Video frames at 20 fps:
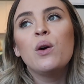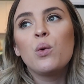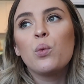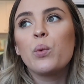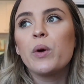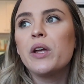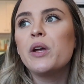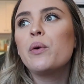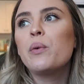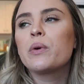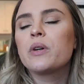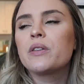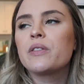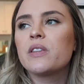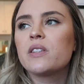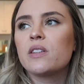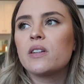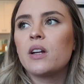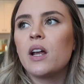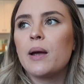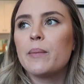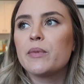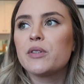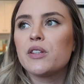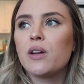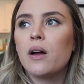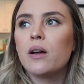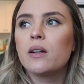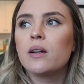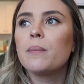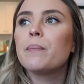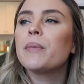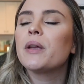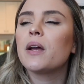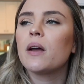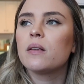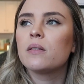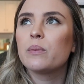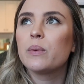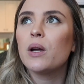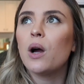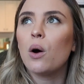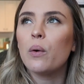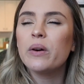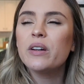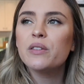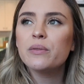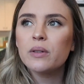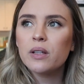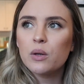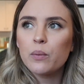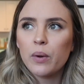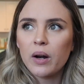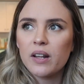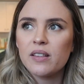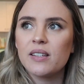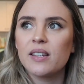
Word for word: We ordered this on Amazon because we always really wanted